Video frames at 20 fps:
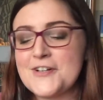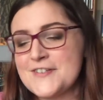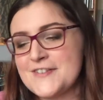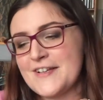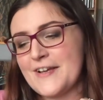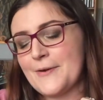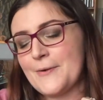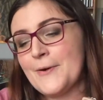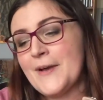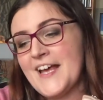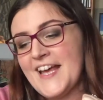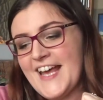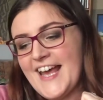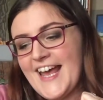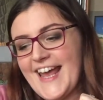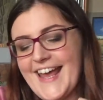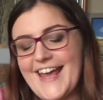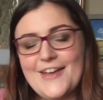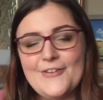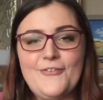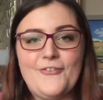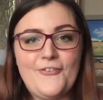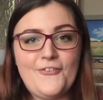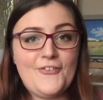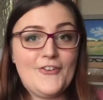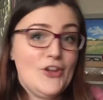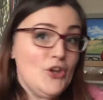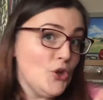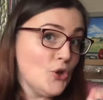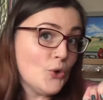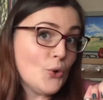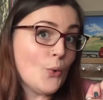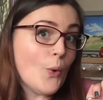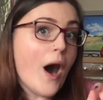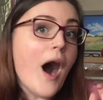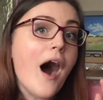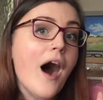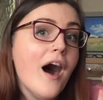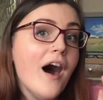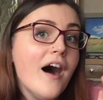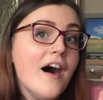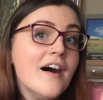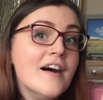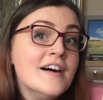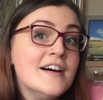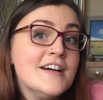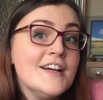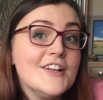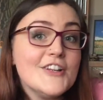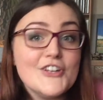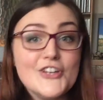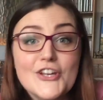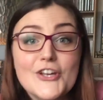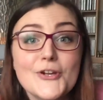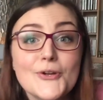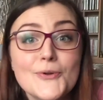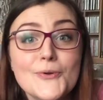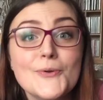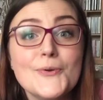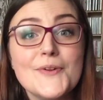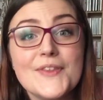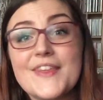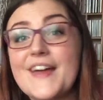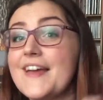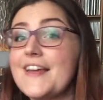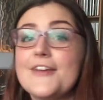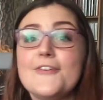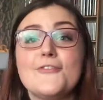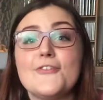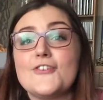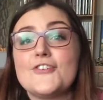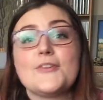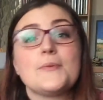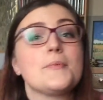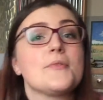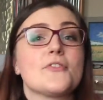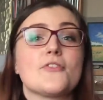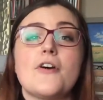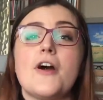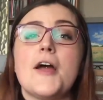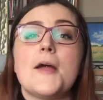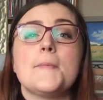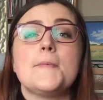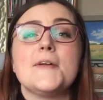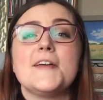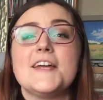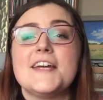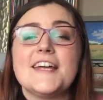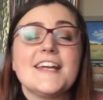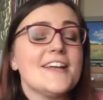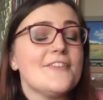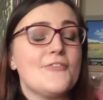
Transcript: So if you are new, thank you for subscribing.